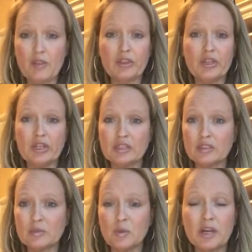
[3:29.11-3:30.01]
This
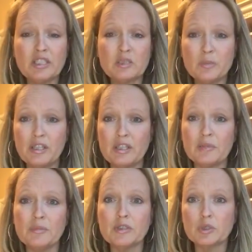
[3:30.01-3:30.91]
is where I spend the
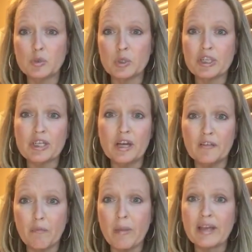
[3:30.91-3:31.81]
majority
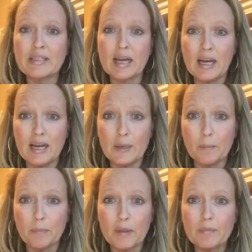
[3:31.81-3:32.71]
of my
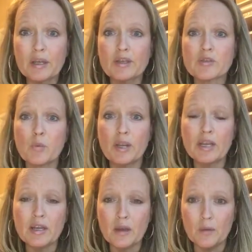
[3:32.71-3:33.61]
time, because we
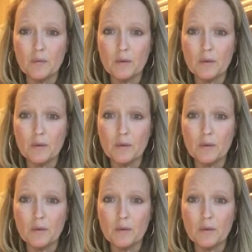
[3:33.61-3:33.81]
know